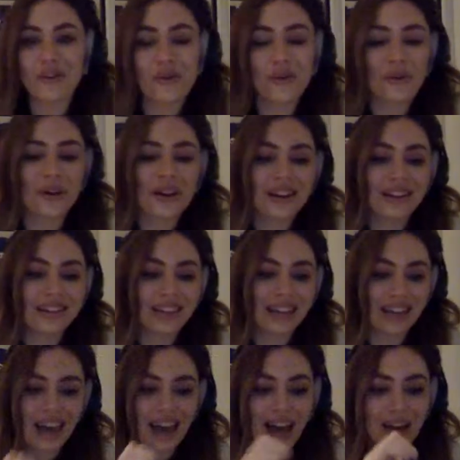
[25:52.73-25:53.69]
or
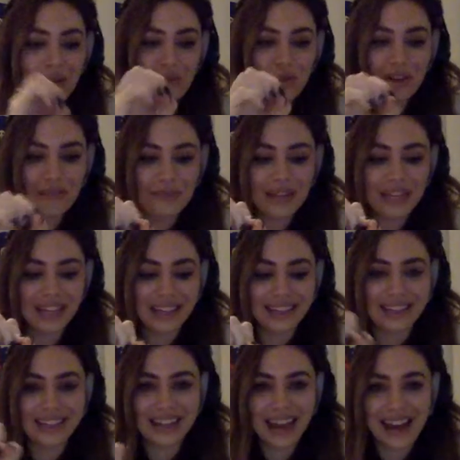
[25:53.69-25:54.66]
like at one minute
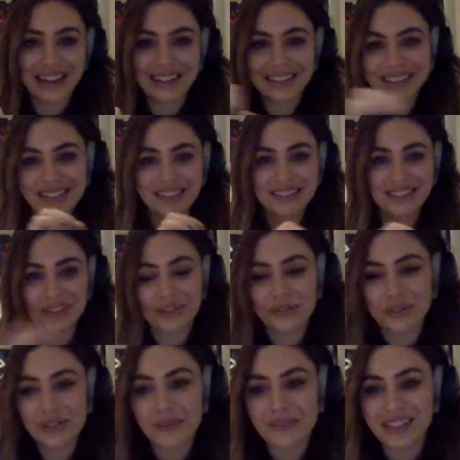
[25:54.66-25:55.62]
yes you know
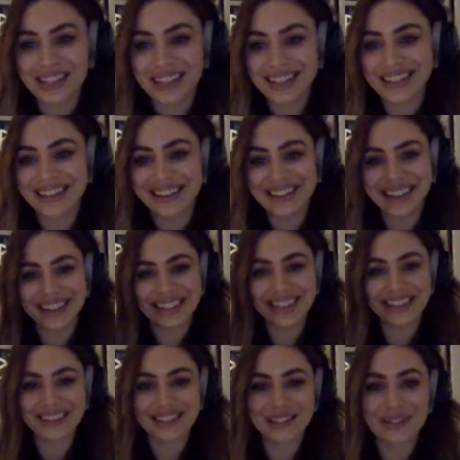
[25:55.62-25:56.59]
something in there that
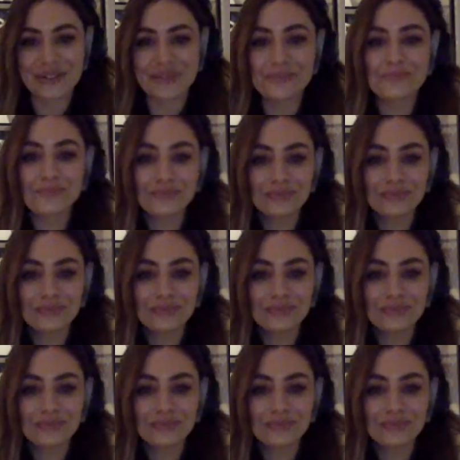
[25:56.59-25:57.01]
tells you